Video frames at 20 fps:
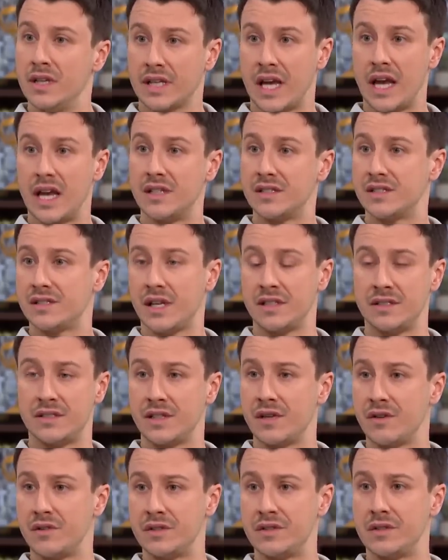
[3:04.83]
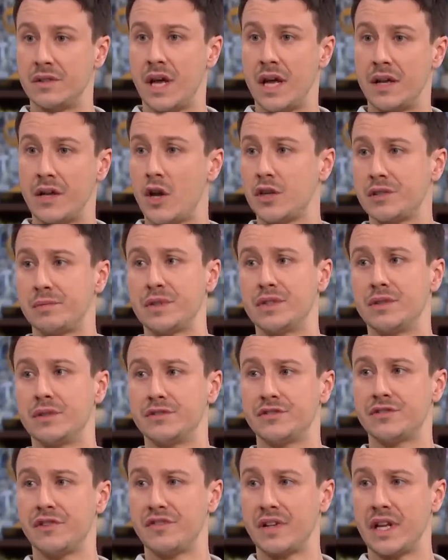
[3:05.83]
care centre and hospital
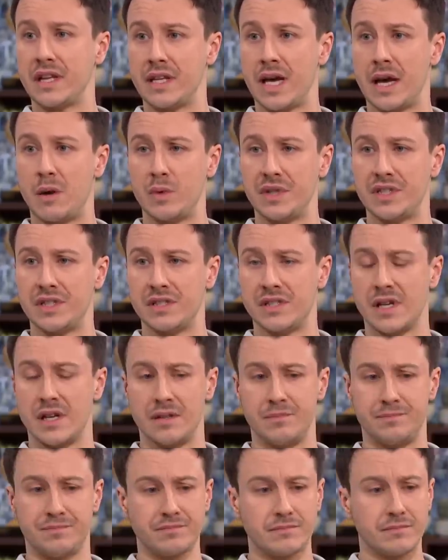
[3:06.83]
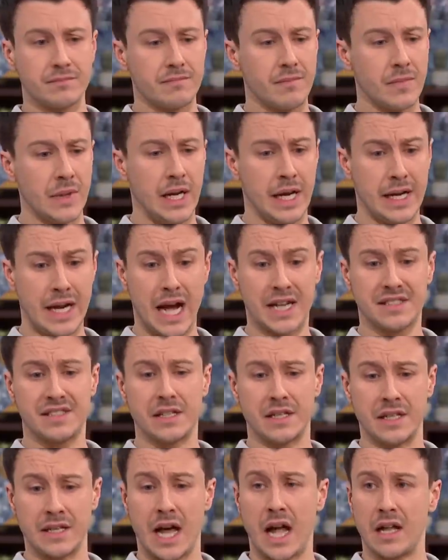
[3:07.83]
and stuff like that, which is an
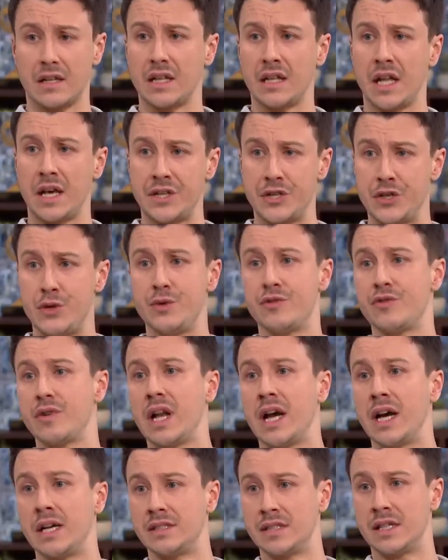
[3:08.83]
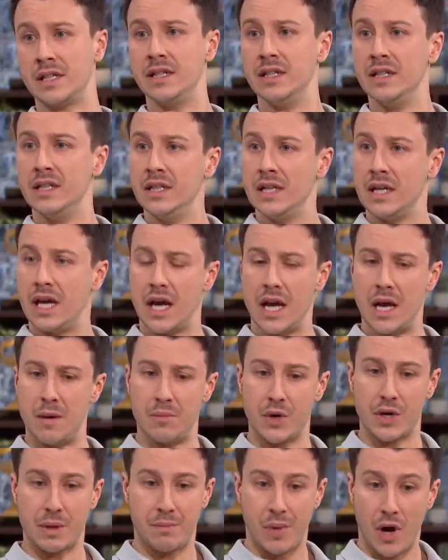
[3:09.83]
acid and alkaline neutraliser.
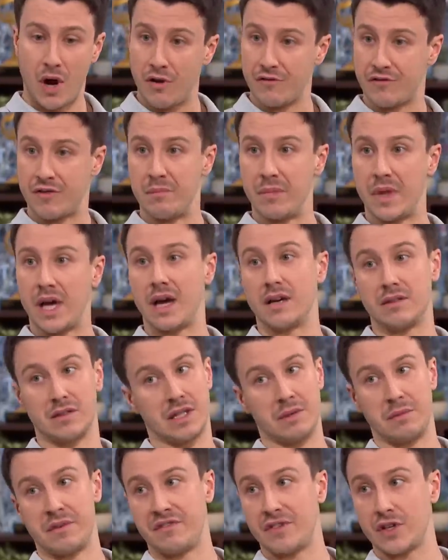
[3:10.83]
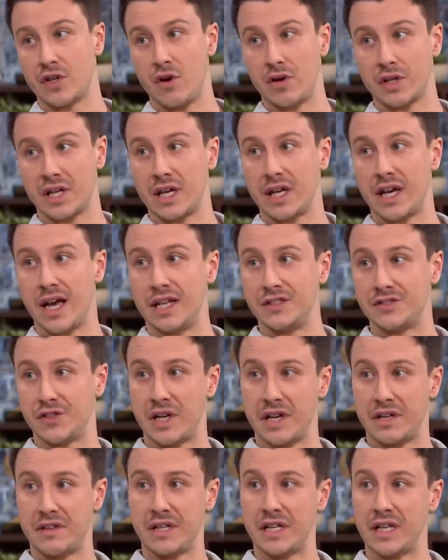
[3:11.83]
But apart from that, if you can't get your hands
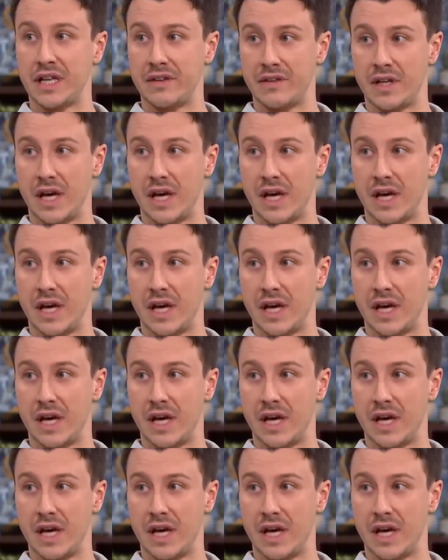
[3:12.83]
on anything like